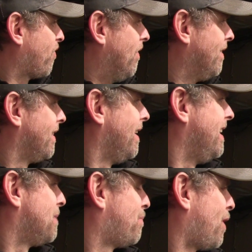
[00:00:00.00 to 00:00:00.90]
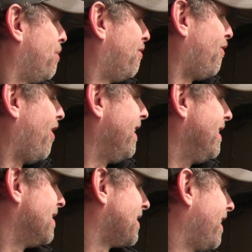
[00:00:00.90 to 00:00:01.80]
it's proper fried
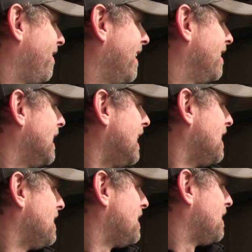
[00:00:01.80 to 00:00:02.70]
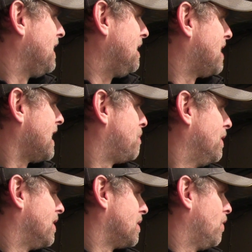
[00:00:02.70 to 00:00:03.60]
inside there. The, the test
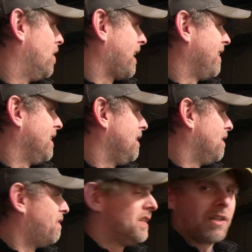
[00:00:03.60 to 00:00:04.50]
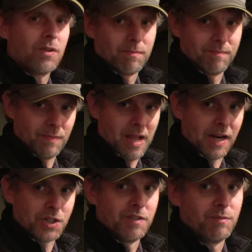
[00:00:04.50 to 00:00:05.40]
button doesn't work, and the, the physical
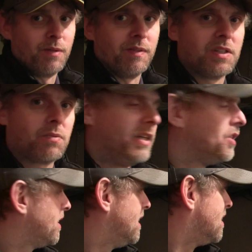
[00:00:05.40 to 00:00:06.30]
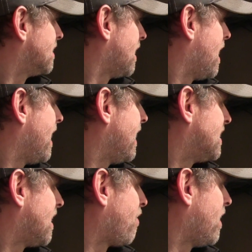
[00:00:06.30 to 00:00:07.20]
action of moving the switch is uh,
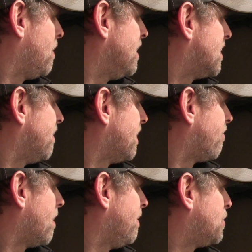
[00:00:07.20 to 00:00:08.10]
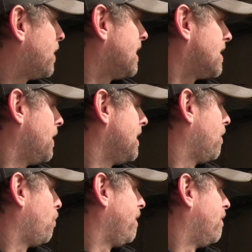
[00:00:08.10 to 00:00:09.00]
it's incredibly stiff, incredibly tricky. So
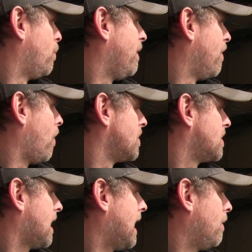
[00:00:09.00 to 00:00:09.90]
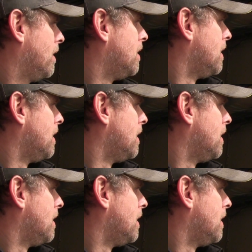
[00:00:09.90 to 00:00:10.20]
we've we've lost our